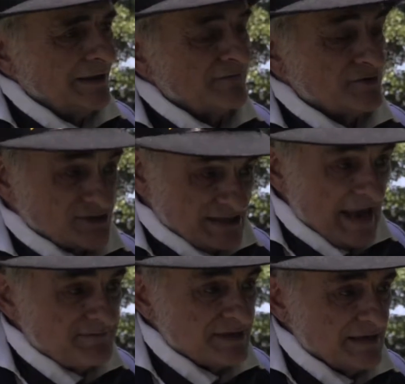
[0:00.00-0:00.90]
for
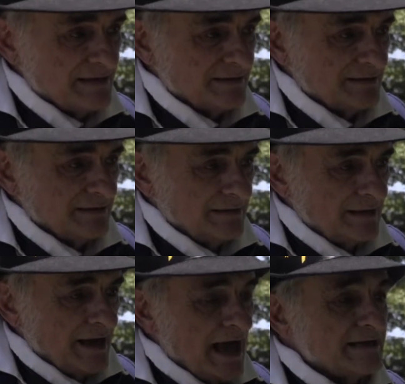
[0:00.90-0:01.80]
safety,
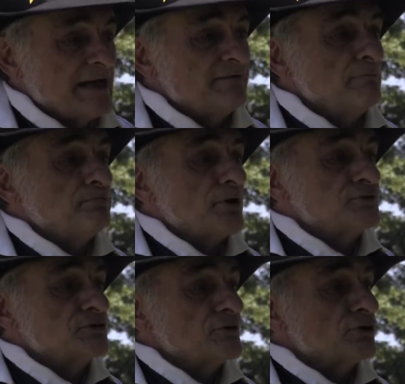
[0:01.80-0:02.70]
had given
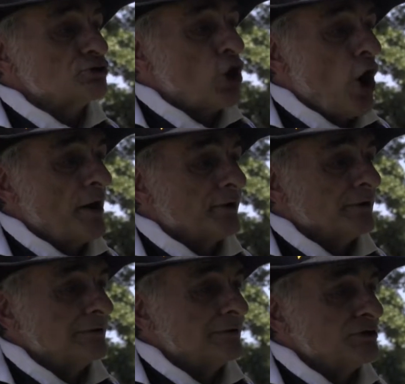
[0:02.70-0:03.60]
birth to their daughter,
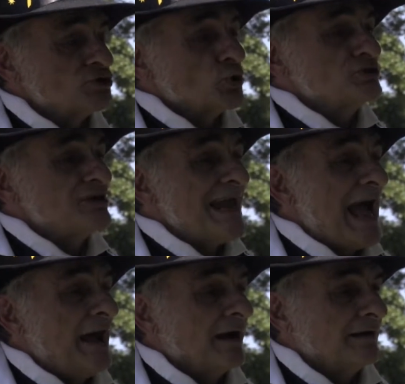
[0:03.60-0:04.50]

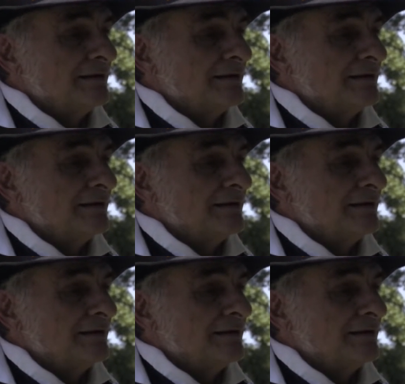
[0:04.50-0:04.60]
Georgiana.